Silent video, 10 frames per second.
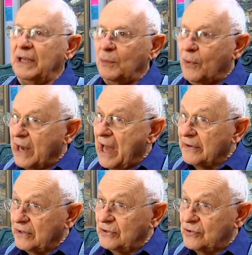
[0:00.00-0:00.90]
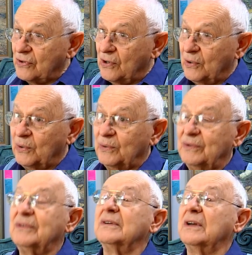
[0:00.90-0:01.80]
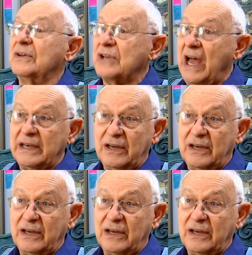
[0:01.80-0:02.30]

It went out of control, because I'd